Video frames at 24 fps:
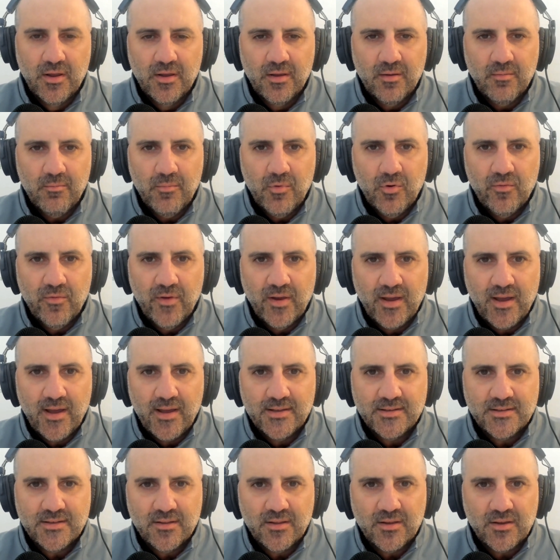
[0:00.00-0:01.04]
moving on
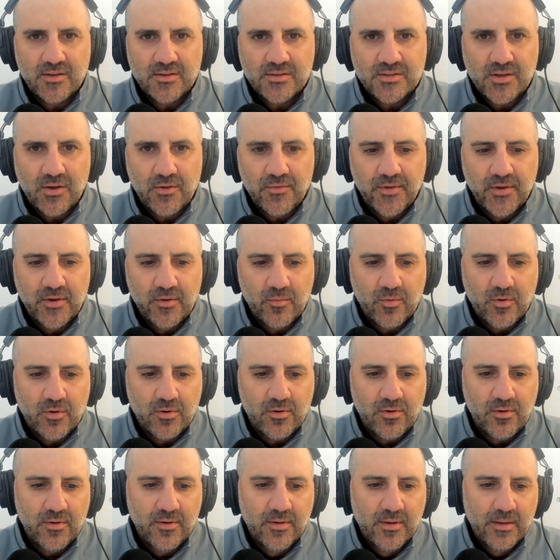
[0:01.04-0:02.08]
to the consulting
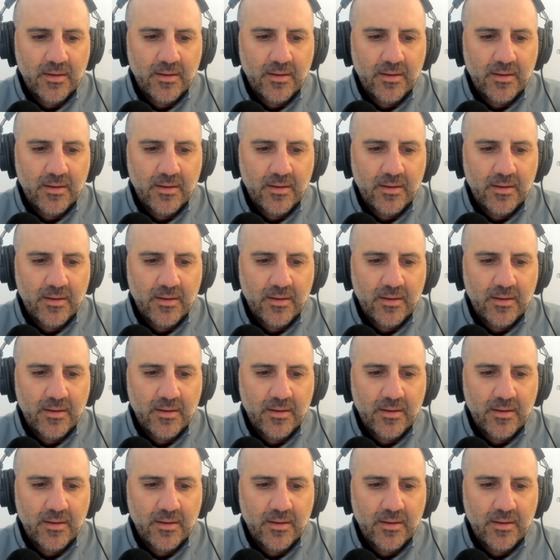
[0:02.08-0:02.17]
world.